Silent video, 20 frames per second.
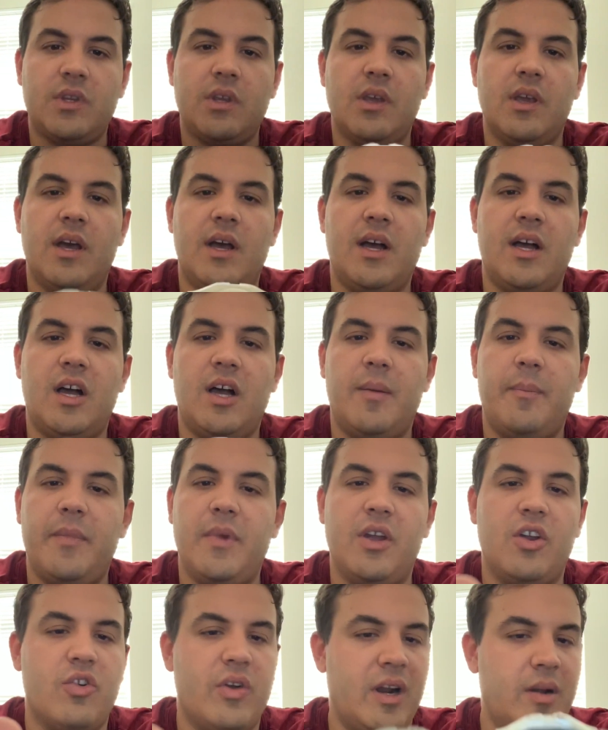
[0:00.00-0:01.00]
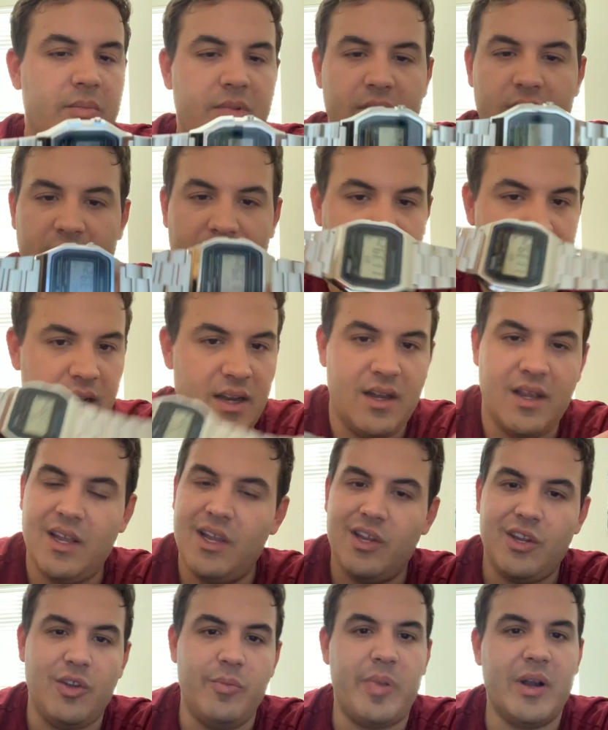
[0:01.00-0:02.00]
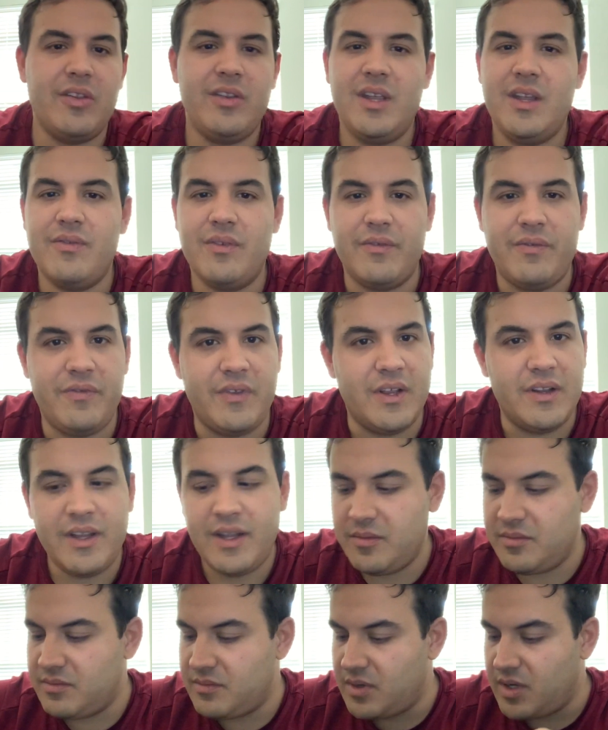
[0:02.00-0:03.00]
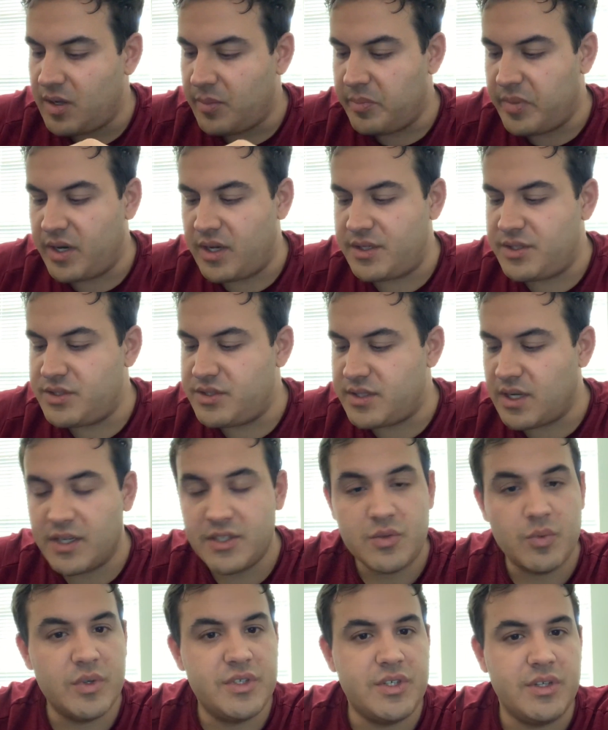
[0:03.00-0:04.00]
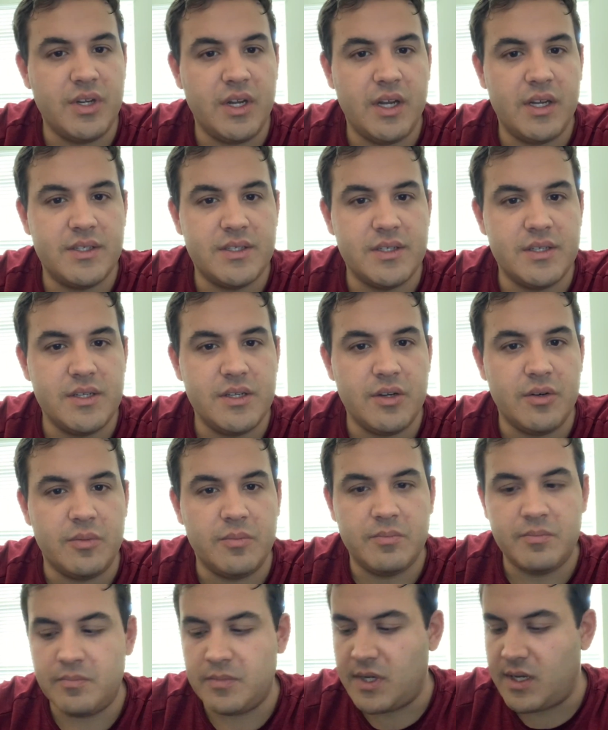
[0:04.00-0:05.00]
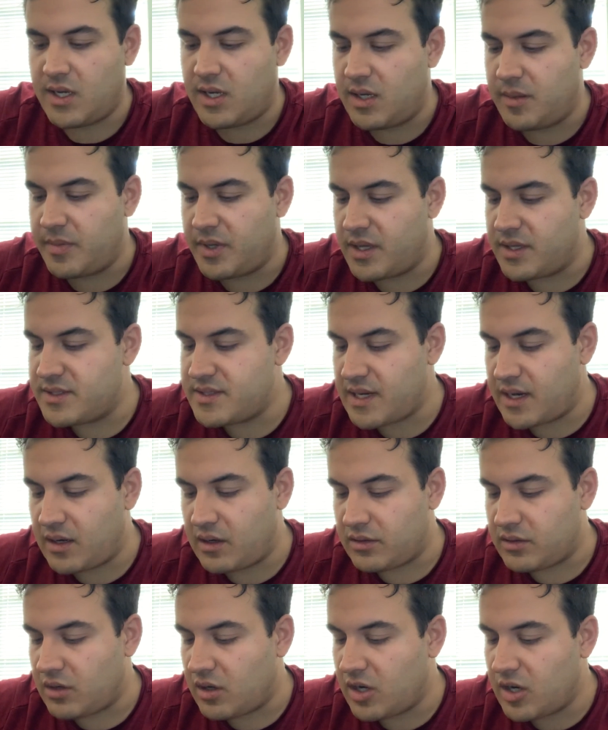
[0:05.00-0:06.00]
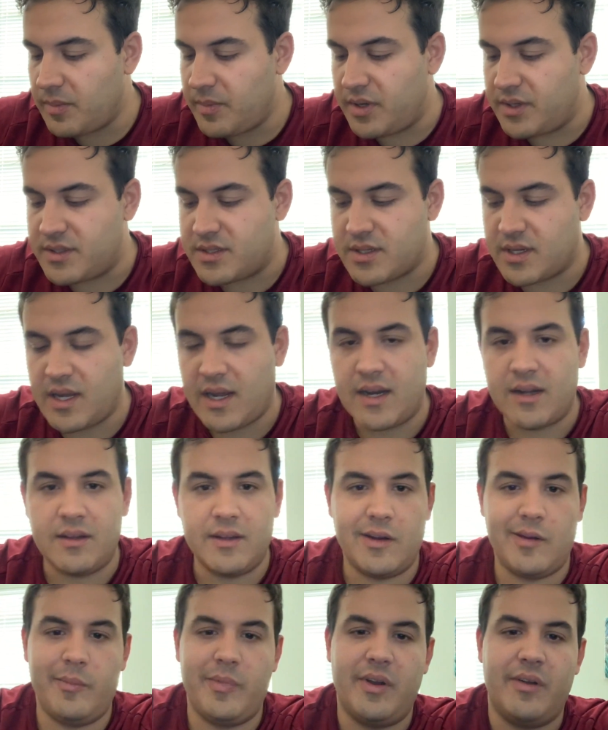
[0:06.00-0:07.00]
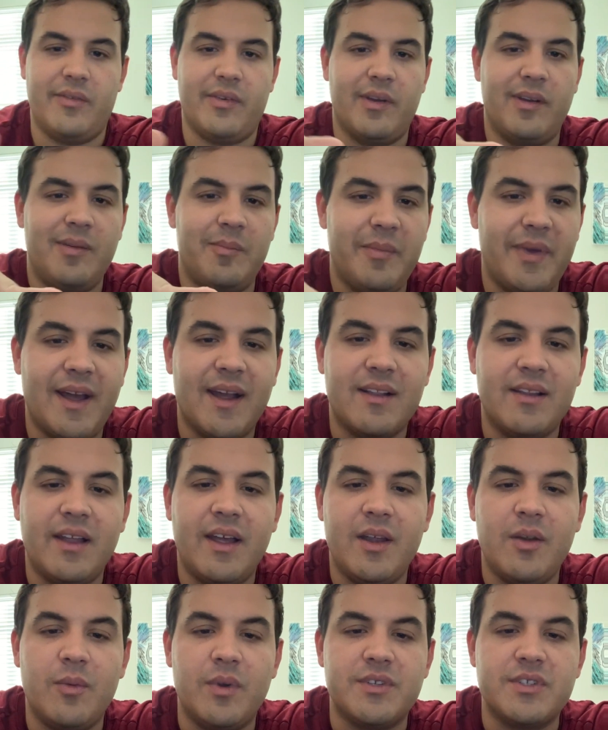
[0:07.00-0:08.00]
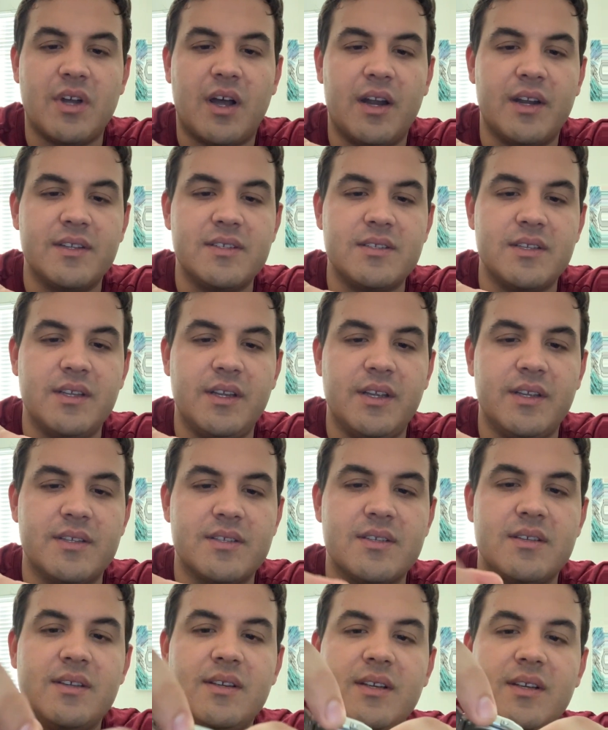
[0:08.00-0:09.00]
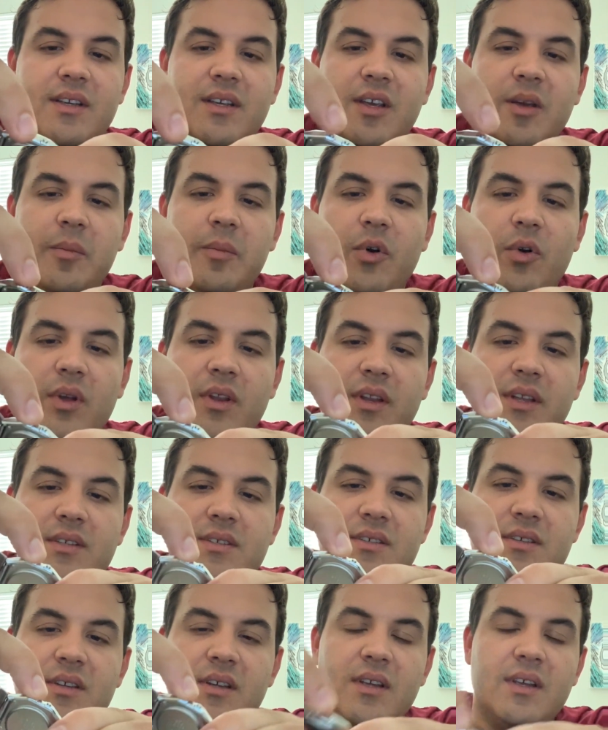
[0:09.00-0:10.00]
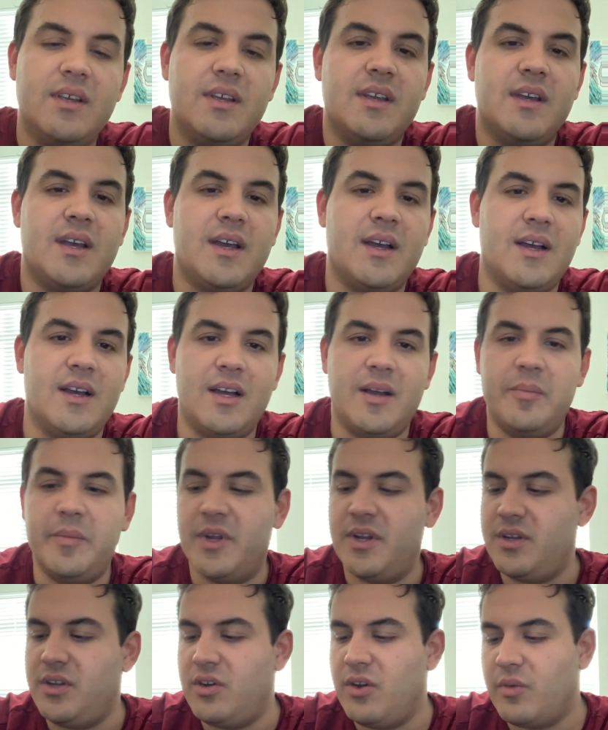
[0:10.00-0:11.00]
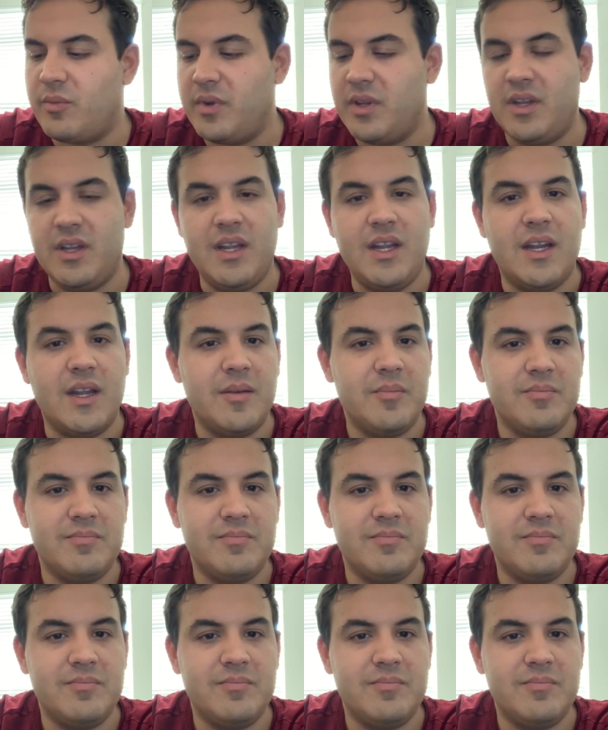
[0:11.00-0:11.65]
incredibly light. You barely even feel it, but it does what you need it to do. It can set an alarm. It's got a little bit of a backlight, which honestly is pointless, but you don't really need it.